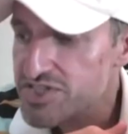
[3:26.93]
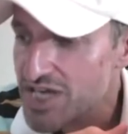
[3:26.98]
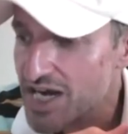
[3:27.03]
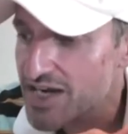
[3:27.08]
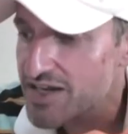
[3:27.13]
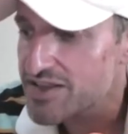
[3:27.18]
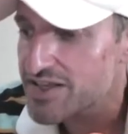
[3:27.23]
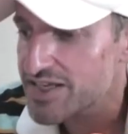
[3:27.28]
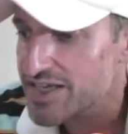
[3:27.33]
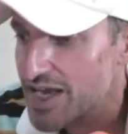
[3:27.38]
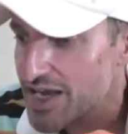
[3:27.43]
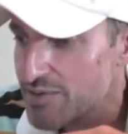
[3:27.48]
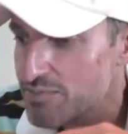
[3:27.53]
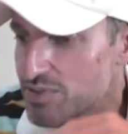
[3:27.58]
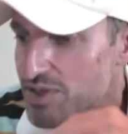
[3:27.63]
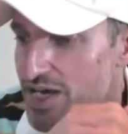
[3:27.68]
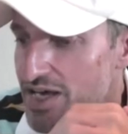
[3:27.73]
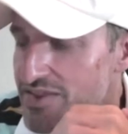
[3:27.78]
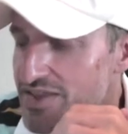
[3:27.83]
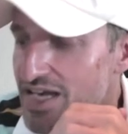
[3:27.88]
side of the game
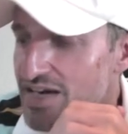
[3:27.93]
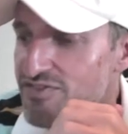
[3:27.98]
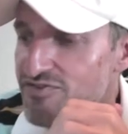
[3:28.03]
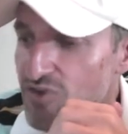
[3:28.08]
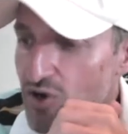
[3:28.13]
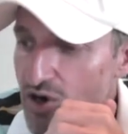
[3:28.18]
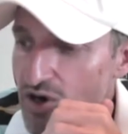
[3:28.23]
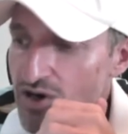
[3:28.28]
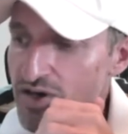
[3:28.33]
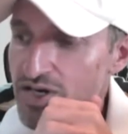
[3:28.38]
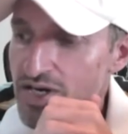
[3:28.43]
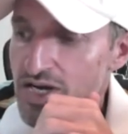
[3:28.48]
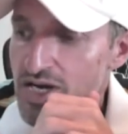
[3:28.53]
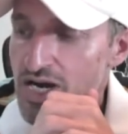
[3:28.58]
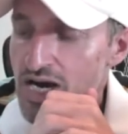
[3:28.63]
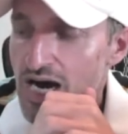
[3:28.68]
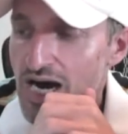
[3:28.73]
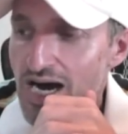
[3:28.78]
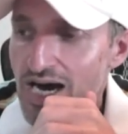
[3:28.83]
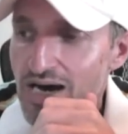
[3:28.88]
plan that if our
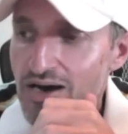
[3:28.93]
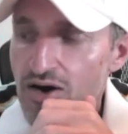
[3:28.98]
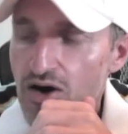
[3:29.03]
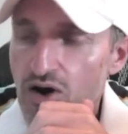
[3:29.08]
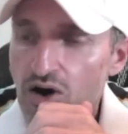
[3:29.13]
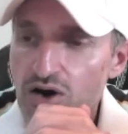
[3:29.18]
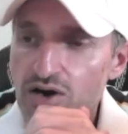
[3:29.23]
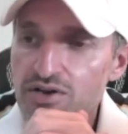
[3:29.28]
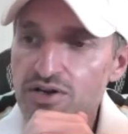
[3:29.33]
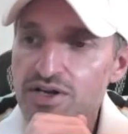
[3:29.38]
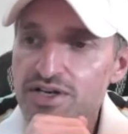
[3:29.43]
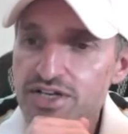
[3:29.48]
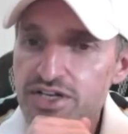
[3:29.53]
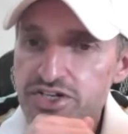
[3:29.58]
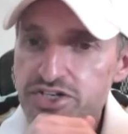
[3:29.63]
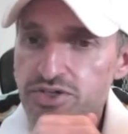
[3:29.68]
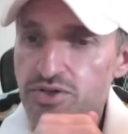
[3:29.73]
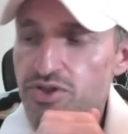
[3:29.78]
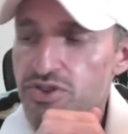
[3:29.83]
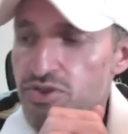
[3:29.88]

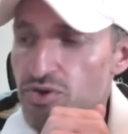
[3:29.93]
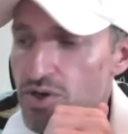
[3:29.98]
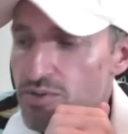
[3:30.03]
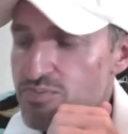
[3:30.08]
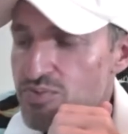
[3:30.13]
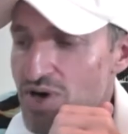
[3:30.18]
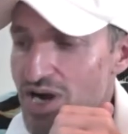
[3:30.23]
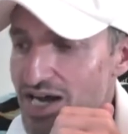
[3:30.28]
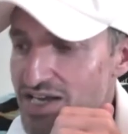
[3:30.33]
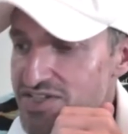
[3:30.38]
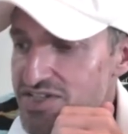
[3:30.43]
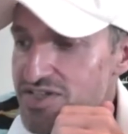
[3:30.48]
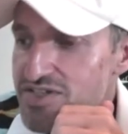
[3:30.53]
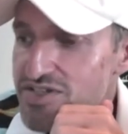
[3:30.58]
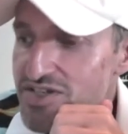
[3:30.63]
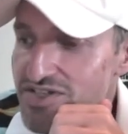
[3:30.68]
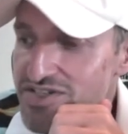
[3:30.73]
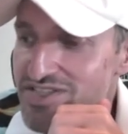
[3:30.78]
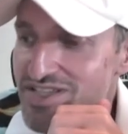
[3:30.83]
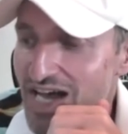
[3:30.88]
initial thought
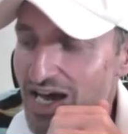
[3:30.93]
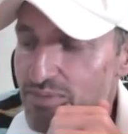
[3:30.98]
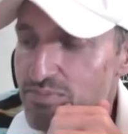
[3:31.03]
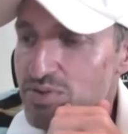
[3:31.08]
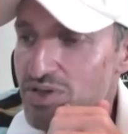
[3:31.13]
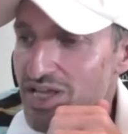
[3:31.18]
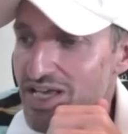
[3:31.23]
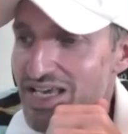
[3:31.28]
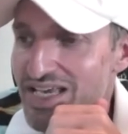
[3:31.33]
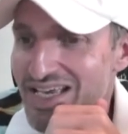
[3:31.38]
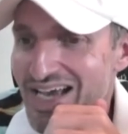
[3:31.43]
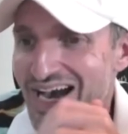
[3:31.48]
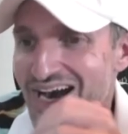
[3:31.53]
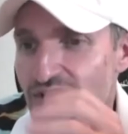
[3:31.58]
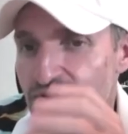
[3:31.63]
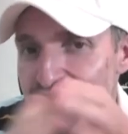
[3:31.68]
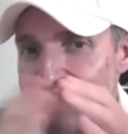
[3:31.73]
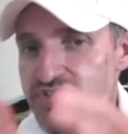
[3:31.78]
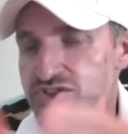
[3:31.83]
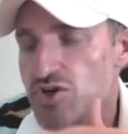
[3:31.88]
process is not playing
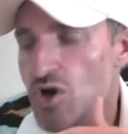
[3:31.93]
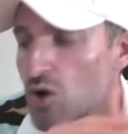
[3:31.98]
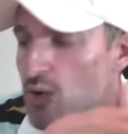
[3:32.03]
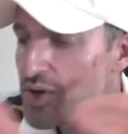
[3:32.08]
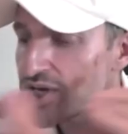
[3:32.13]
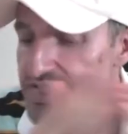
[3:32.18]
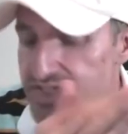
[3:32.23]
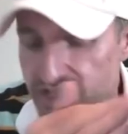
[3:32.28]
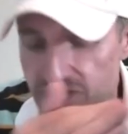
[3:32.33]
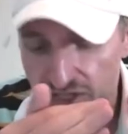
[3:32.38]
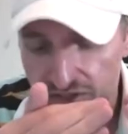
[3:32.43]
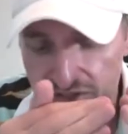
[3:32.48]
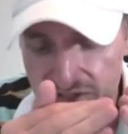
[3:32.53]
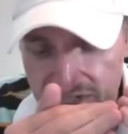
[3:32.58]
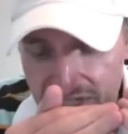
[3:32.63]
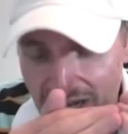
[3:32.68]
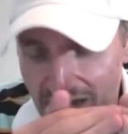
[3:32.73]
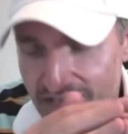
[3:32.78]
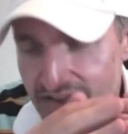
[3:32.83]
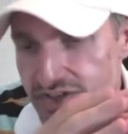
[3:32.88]
out, there's always the other
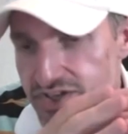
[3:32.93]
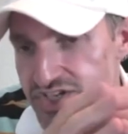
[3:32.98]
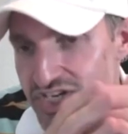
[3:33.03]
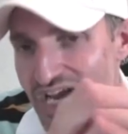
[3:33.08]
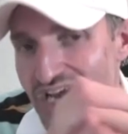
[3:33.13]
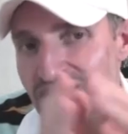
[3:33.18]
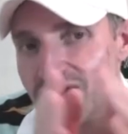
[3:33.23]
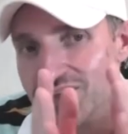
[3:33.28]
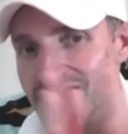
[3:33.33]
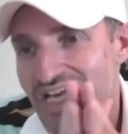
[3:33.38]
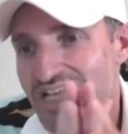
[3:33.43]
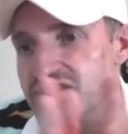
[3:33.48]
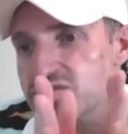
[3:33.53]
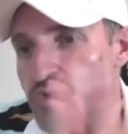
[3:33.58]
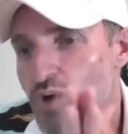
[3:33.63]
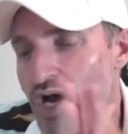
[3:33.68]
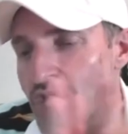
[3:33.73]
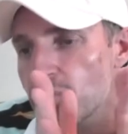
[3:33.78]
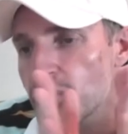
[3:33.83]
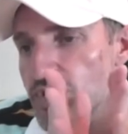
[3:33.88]
side of the channel. And
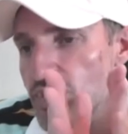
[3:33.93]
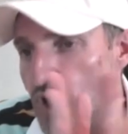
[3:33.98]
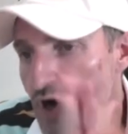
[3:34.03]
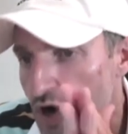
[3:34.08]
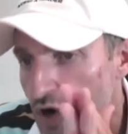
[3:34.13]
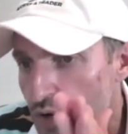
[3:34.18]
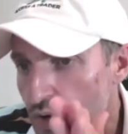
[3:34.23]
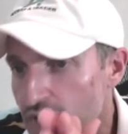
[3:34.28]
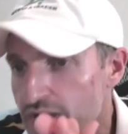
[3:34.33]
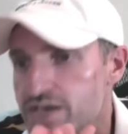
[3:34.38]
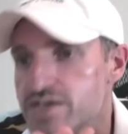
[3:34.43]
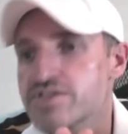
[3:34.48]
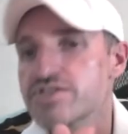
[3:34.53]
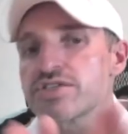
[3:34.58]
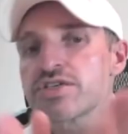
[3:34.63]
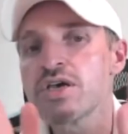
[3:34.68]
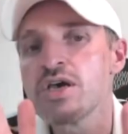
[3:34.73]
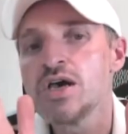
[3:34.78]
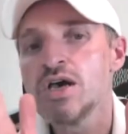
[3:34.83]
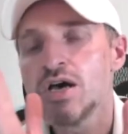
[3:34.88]
that's why we
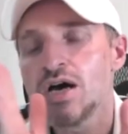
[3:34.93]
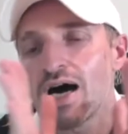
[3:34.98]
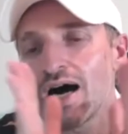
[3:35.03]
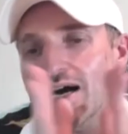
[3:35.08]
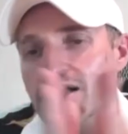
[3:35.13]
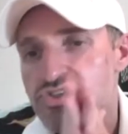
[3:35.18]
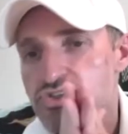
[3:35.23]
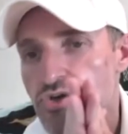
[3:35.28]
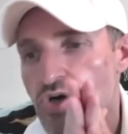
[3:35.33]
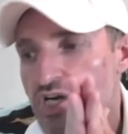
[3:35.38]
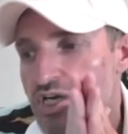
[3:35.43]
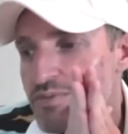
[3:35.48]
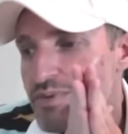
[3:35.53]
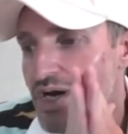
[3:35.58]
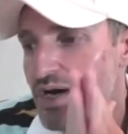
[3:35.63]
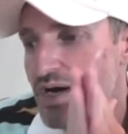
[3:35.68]
always talk